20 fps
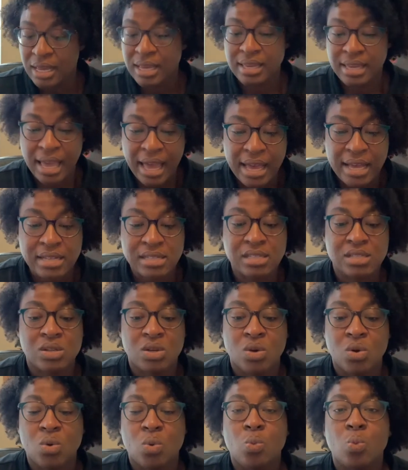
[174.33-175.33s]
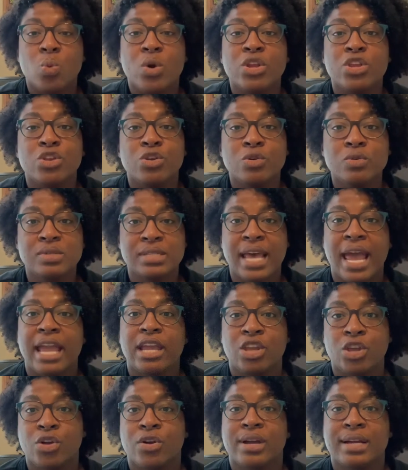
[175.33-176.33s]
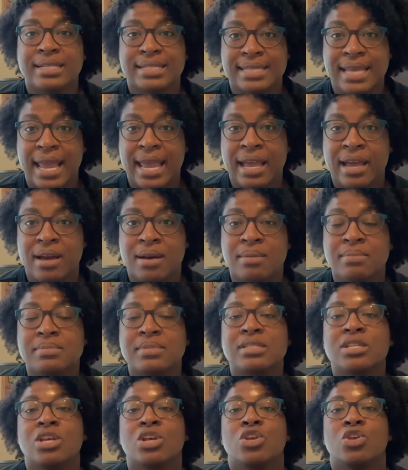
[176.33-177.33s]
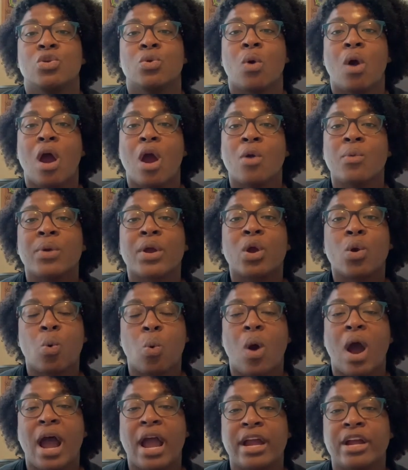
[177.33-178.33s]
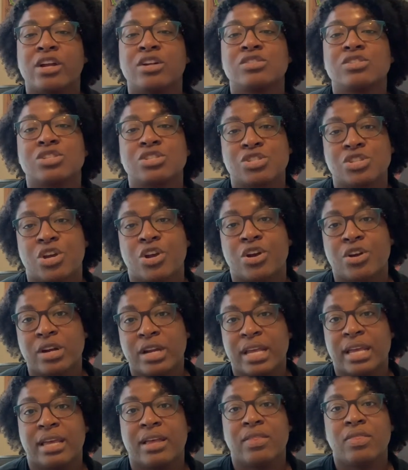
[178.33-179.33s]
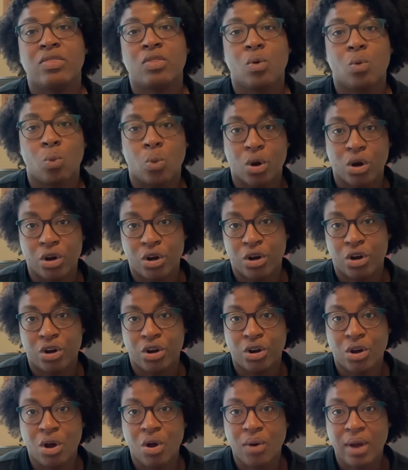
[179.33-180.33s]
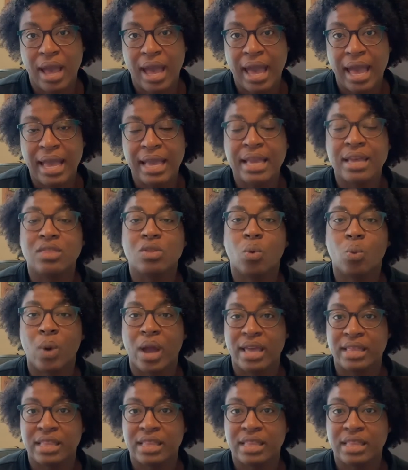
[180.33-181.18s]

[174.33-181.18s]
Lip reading: Yes, when you take your exams, you are required to turn in the work, okay? And the way